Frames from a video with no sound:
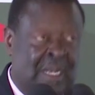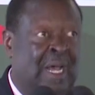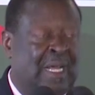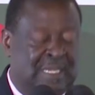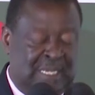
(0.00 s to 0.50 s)

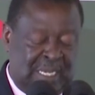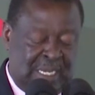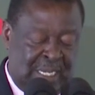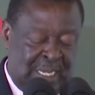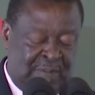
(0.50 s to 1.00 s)
last
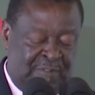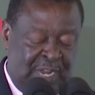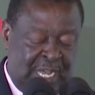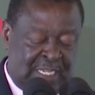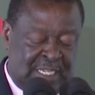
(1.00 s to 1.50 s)
year and
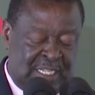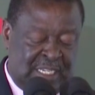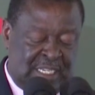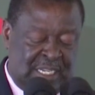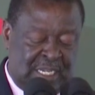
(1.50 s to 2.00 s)
floods
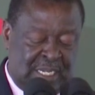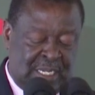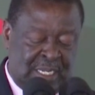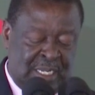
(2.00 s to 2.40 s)
this year,